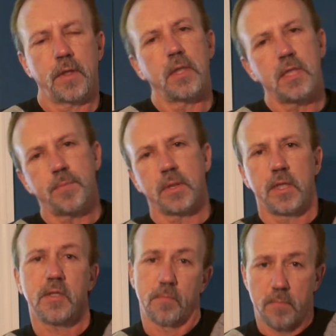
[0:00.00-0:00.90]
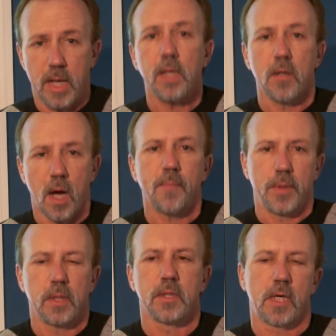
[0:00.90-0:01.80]
And these beliefs may not
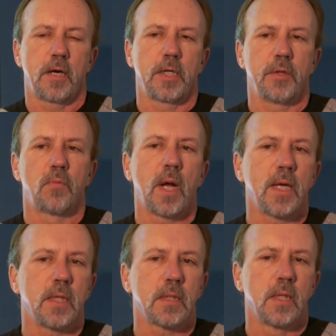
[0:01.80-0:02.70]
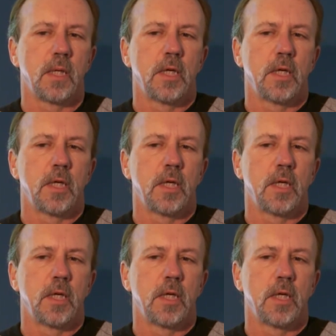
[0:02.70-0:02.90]
be entirely right